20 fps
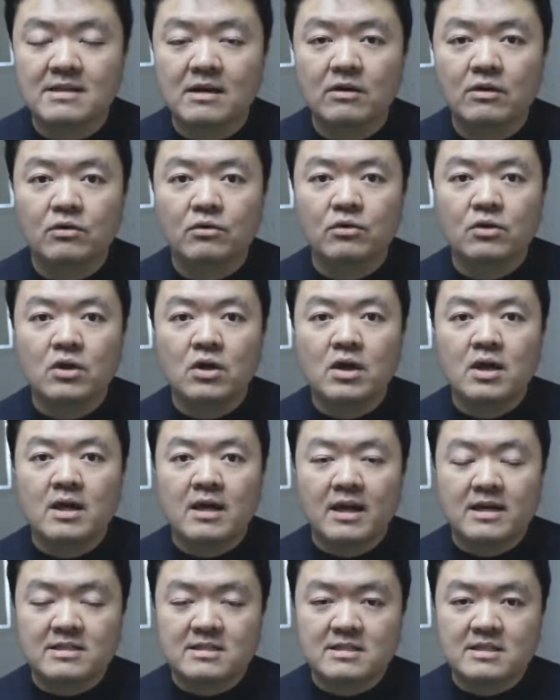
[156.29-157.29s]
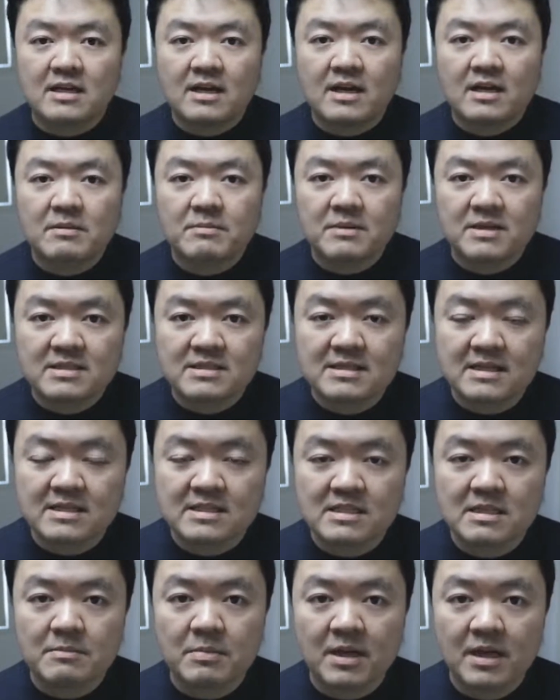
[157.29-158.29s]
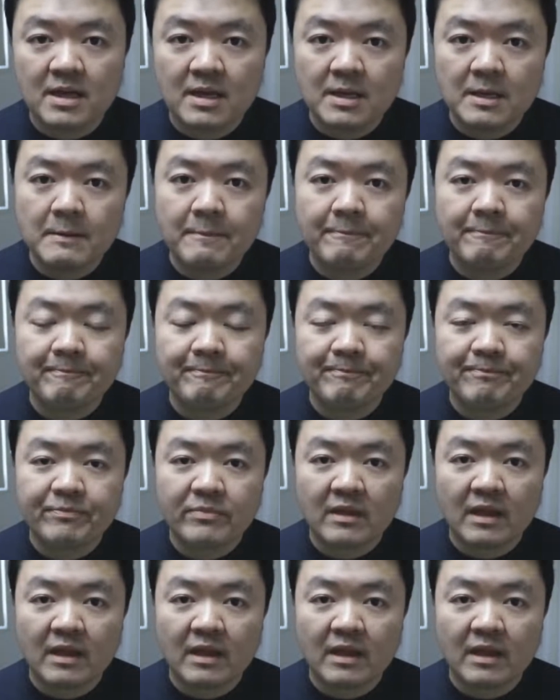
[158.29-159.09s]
So it's 1080p 60p,